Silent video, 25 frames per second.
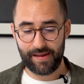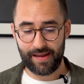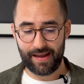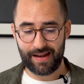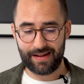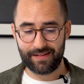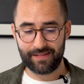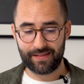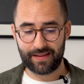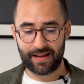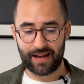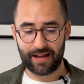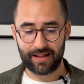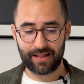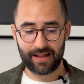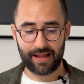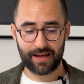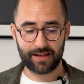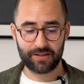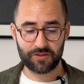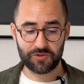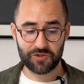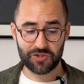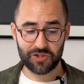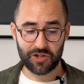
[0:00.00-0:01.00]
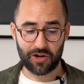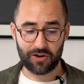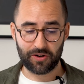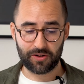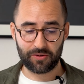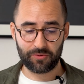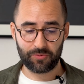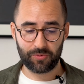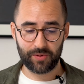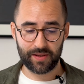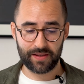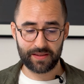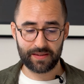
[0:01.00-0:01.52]
And I'd like to
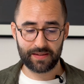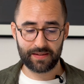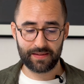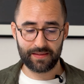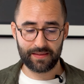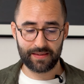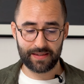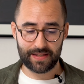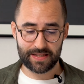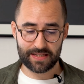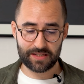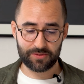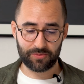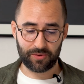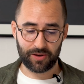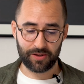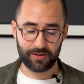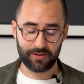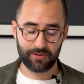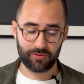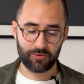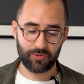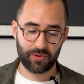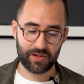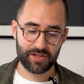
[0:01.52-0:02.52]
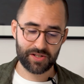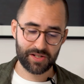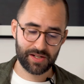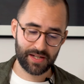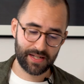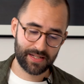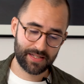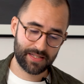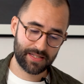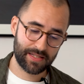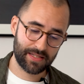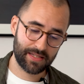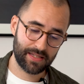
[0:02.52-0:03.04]
start with this one, which
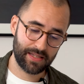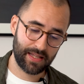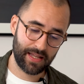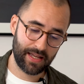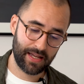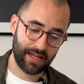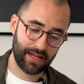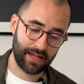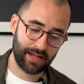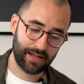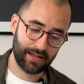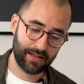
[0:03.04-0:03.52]
is the